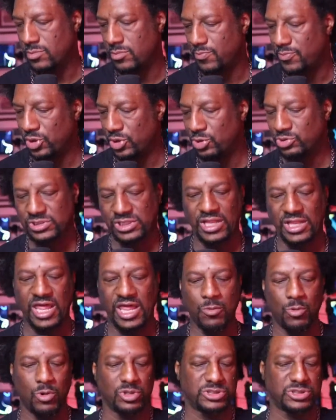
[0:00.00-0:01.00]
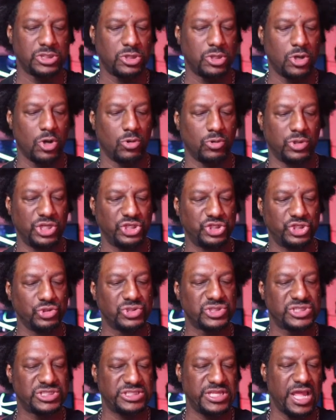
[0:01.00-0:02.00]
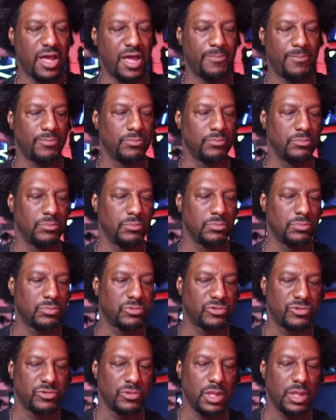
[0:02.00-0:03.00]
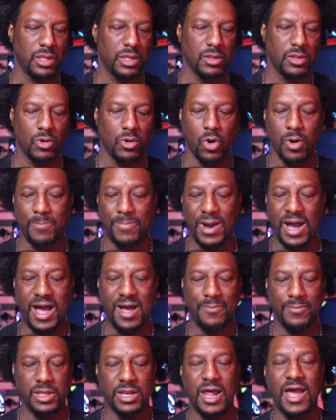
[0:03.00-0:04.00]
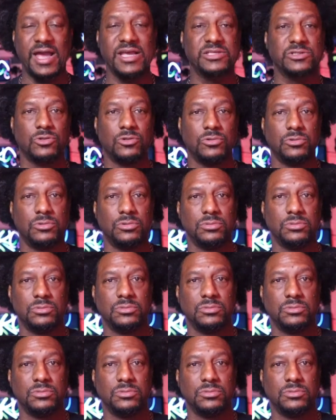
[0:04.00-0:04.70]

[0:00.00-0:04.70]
producer lady wants to know: did you step or bop in high school?